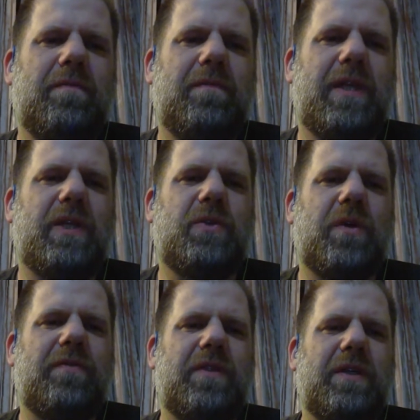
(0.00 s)
They
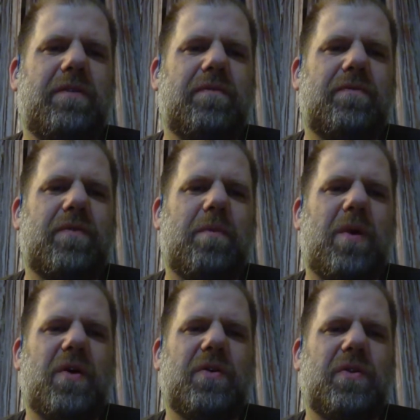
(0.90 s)
drifted from
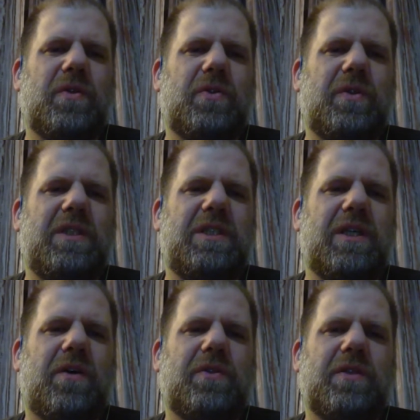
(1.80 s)
under the tree's
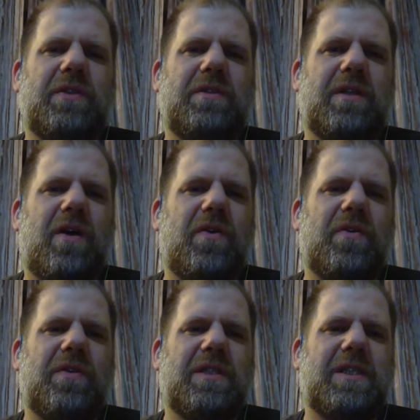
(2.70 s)
shelter to under
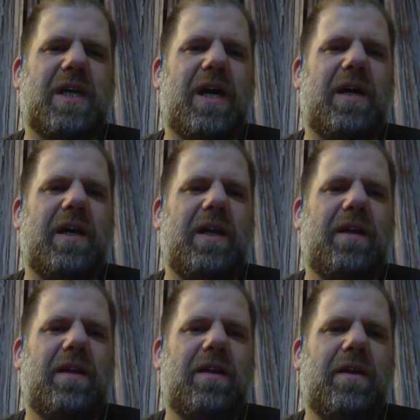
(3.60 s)
the sky,
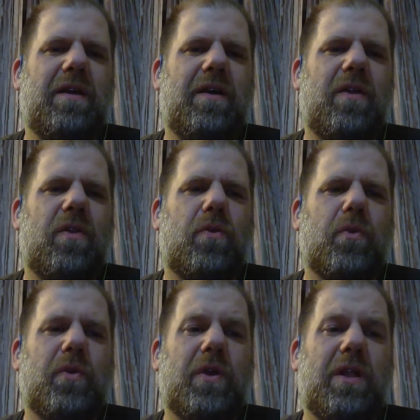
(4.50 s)

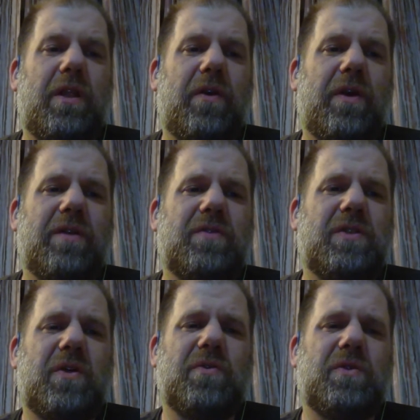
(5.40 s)
through the clearing of
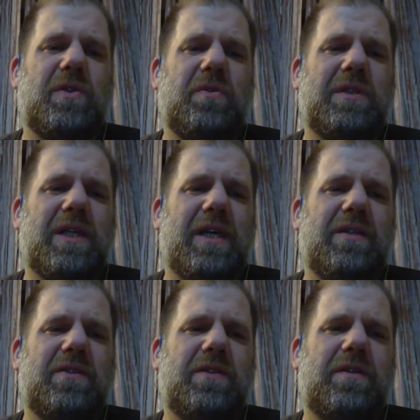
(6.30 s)
stones to its
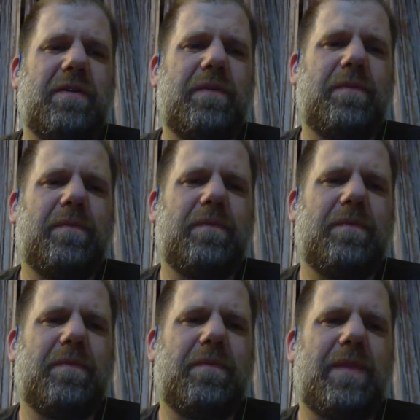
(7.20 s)
edge.
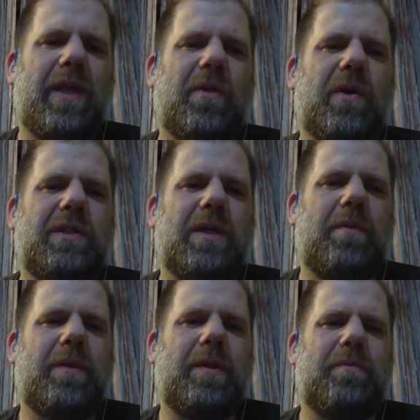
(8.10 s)
They looked up
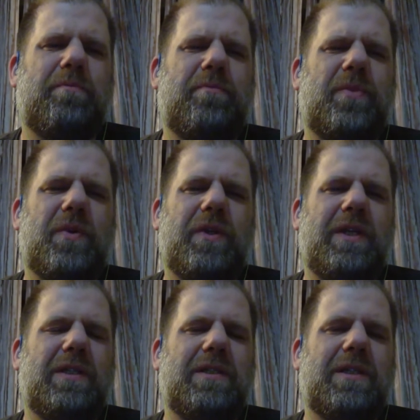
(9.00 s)
at the
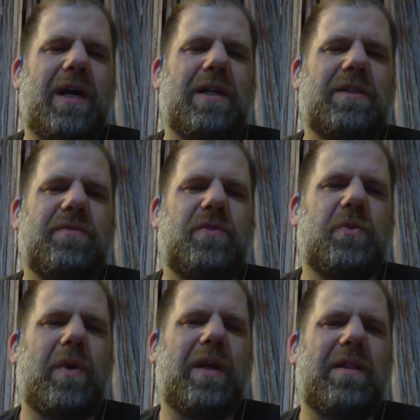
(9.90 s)
brilliant dots of
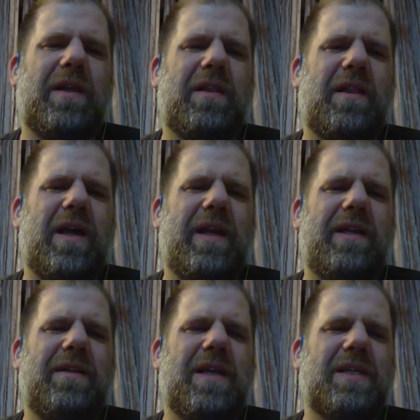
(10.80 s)
twinkling light
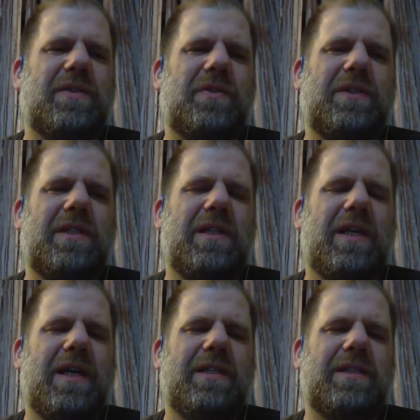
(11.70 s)
nestled in the
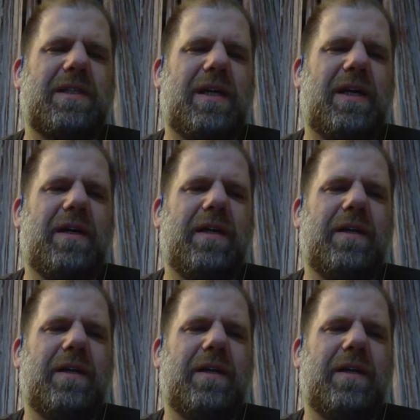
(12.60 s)
night sky.